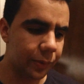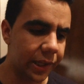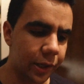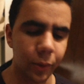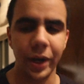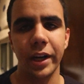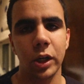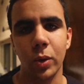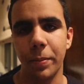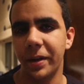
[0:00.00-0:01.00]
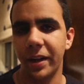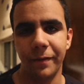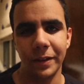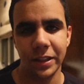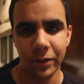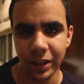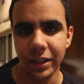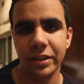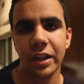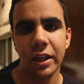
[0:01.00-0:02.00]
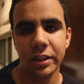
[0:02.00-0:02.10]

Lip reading: really great equipment and facilities